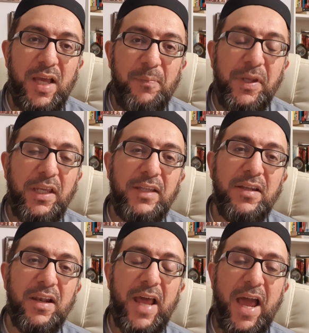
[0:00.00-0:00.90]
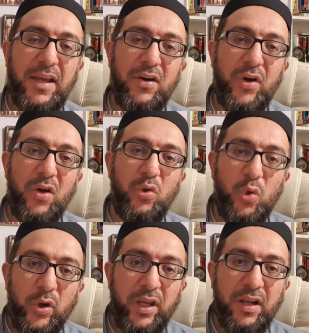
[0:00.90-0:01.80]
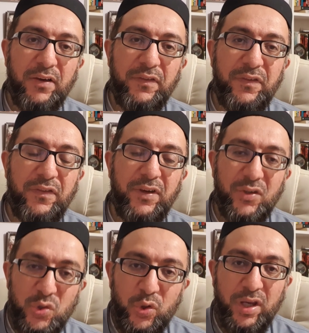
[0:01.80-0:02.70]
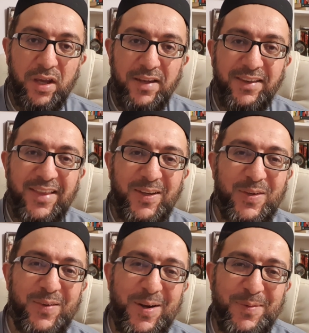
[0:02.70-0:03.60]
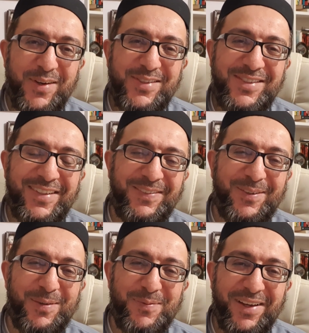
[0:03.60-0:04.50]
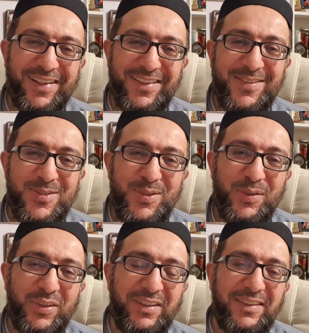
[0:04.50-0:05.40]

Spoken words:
Meaning he didn't hang around long enough to hear any thank you very much from these two.